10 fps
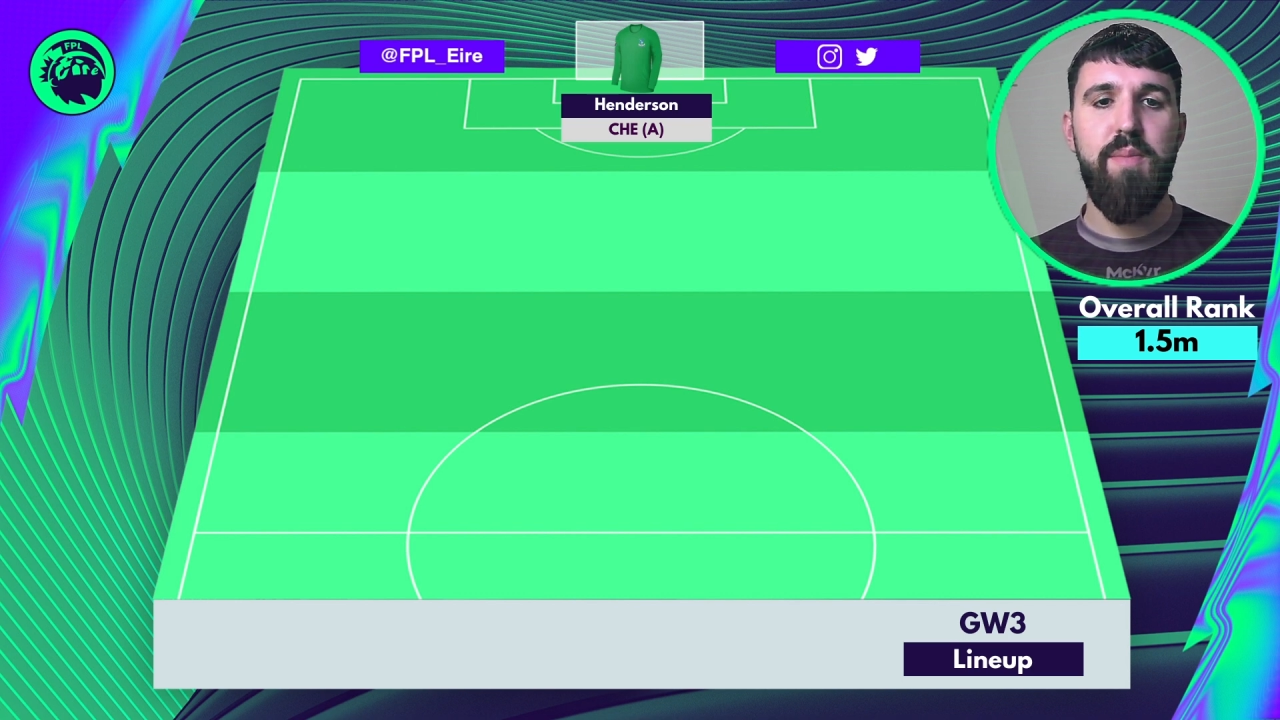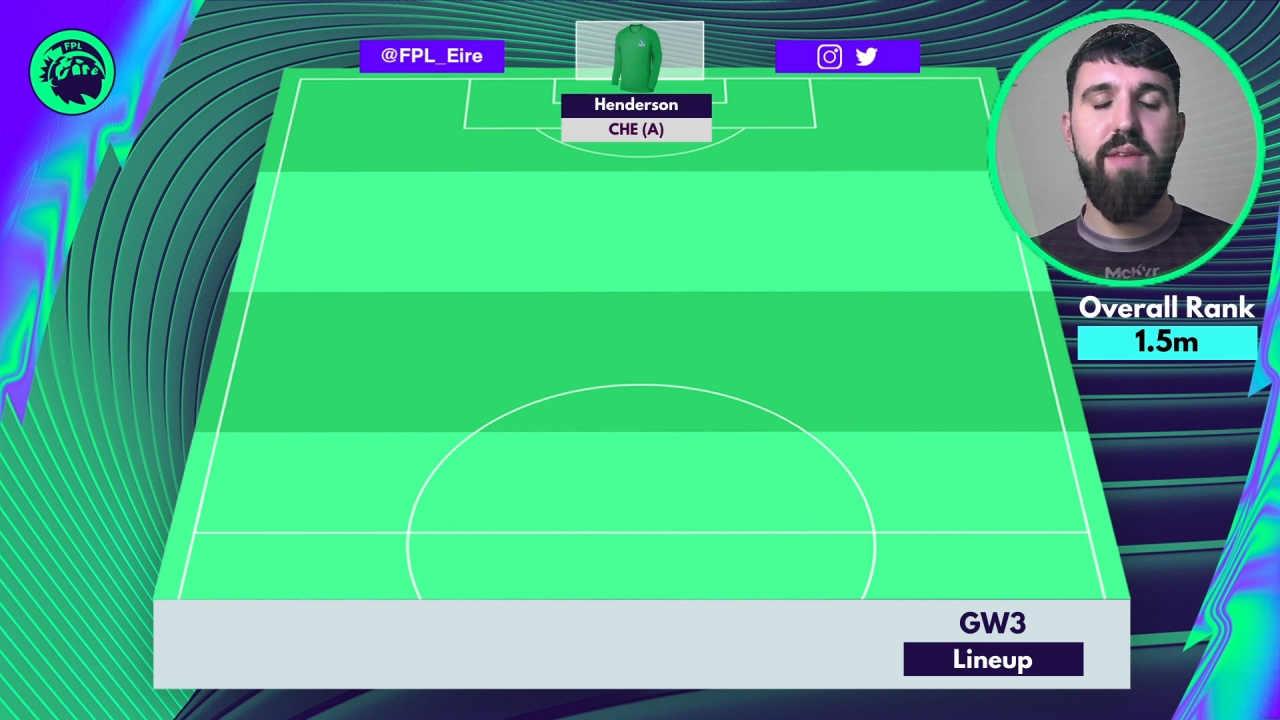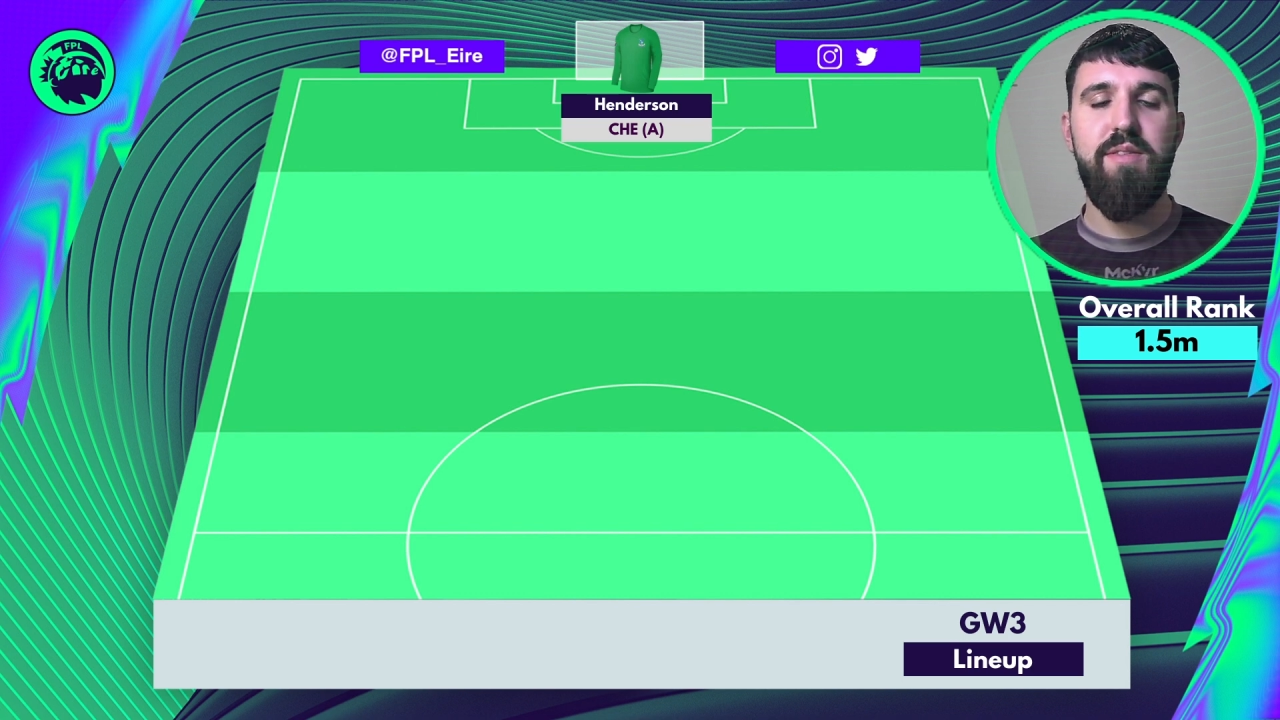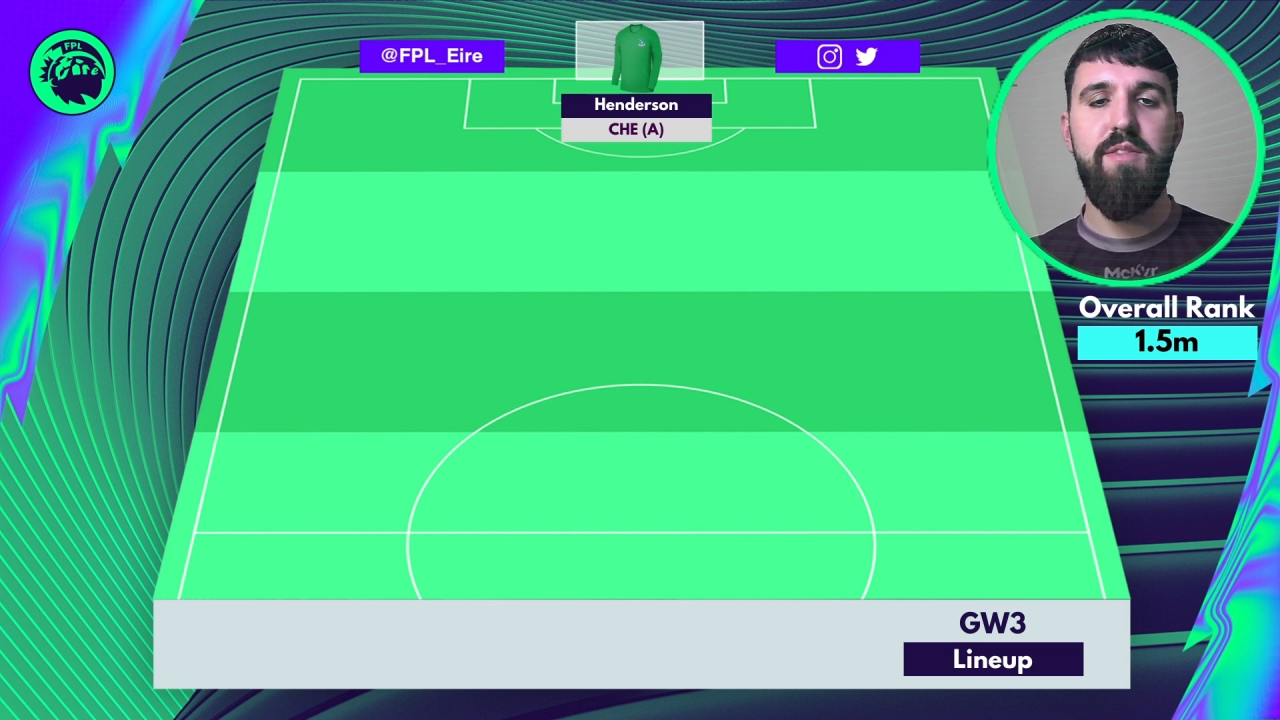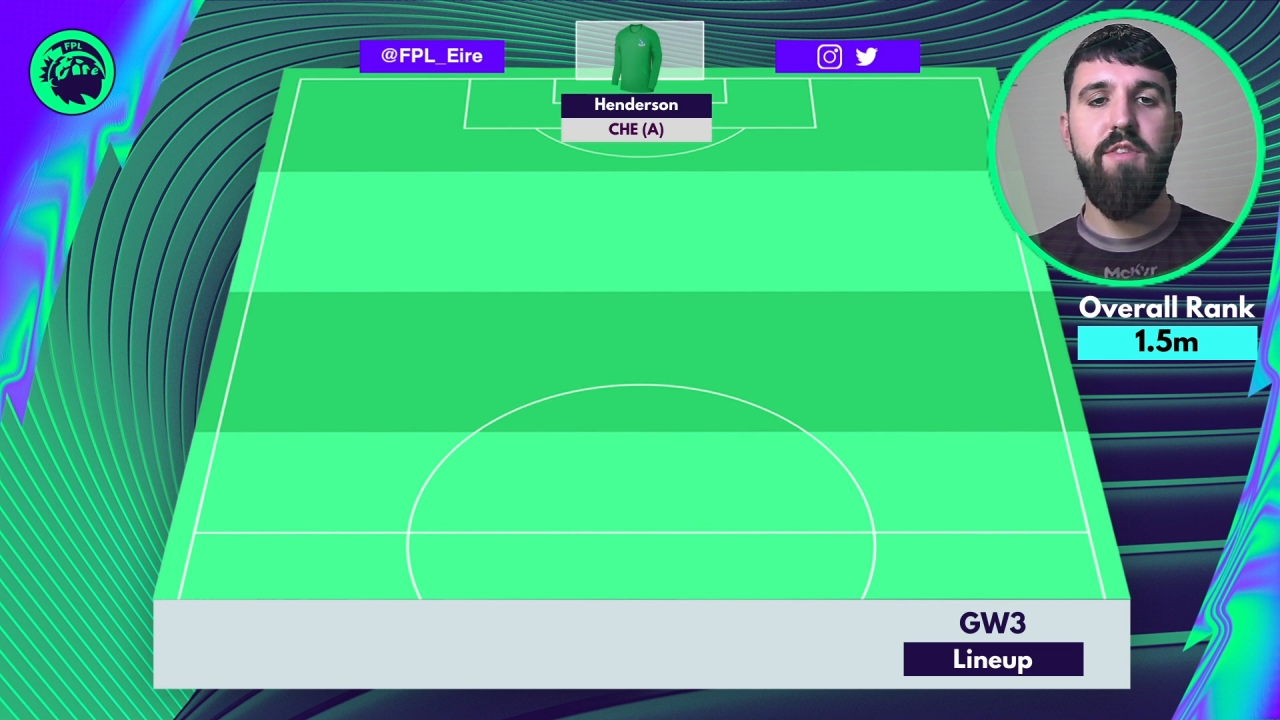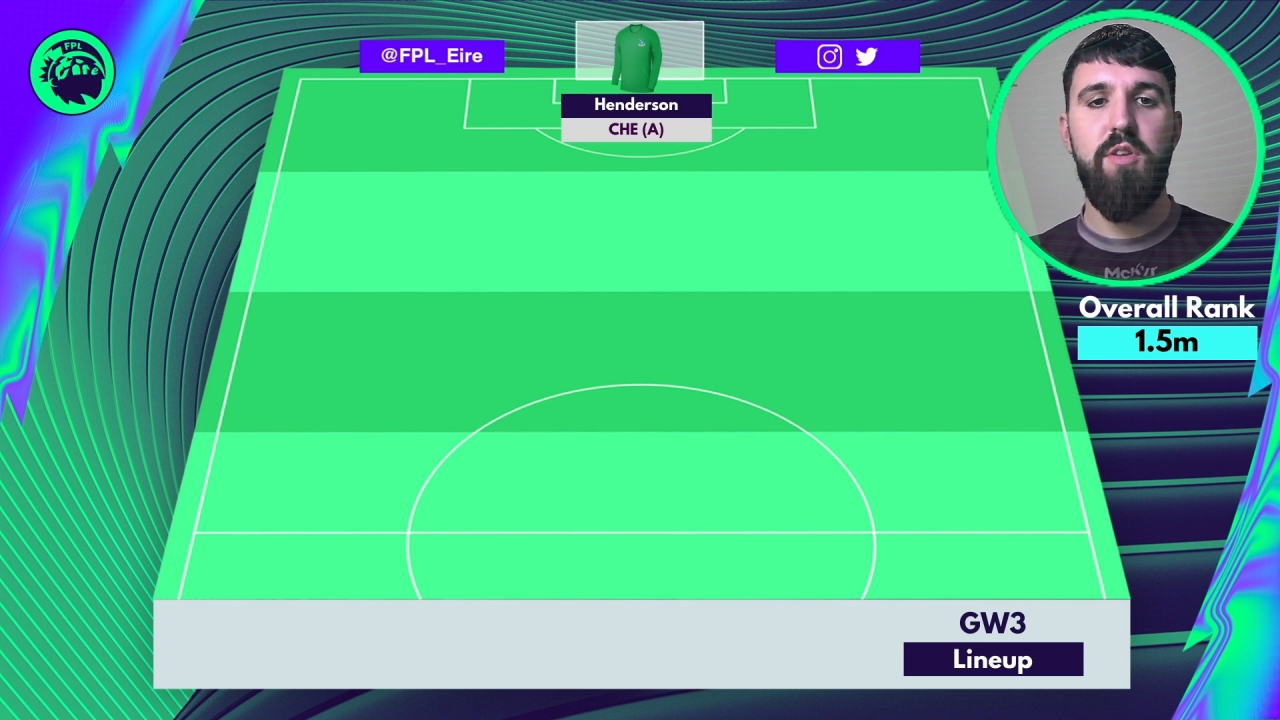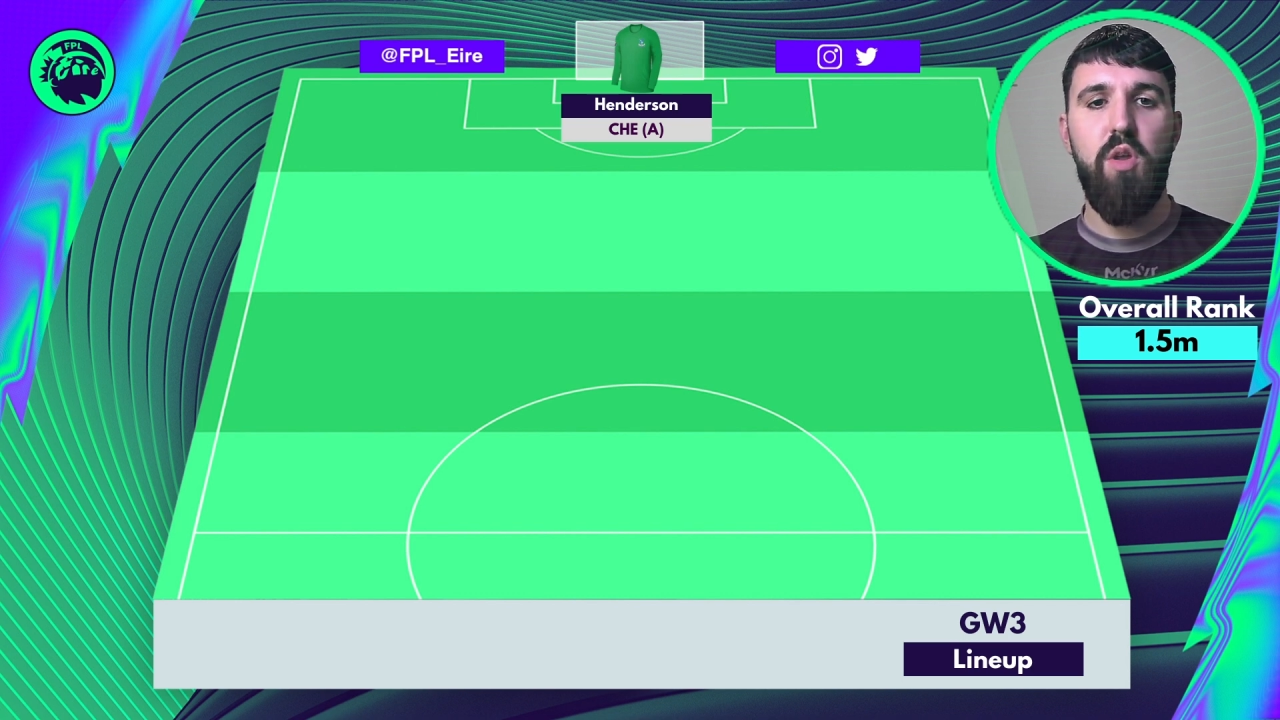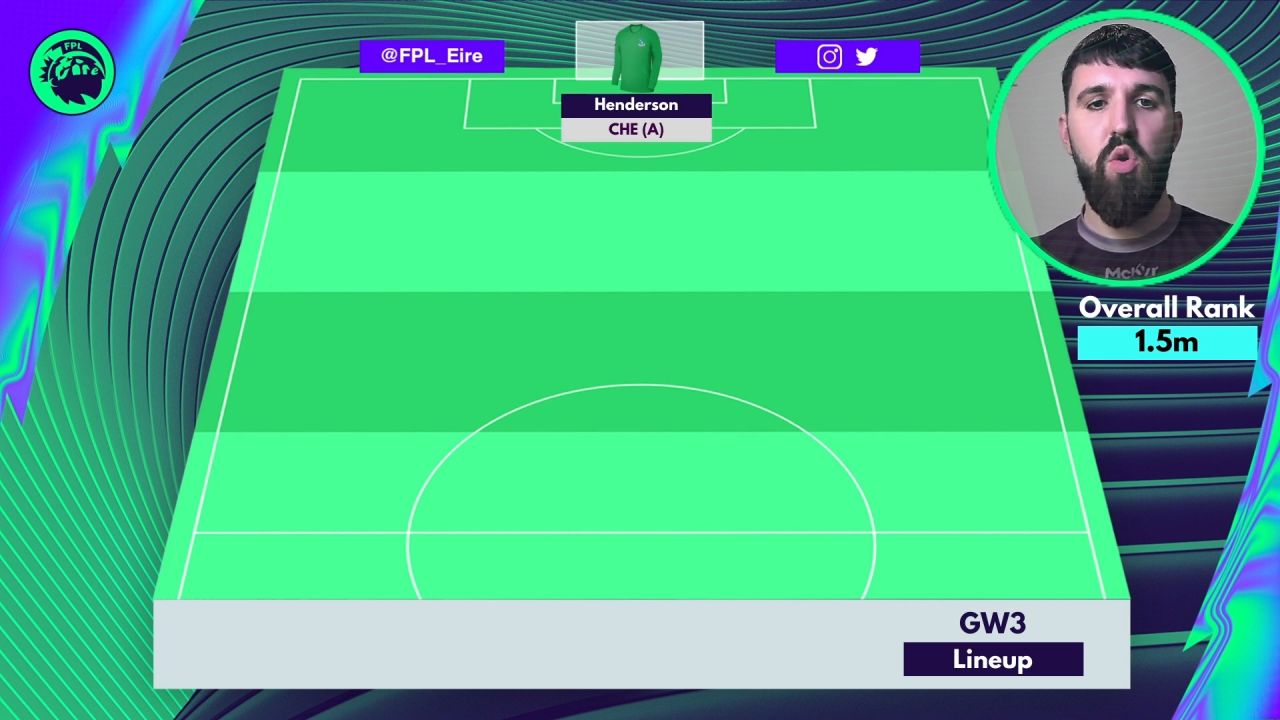best decision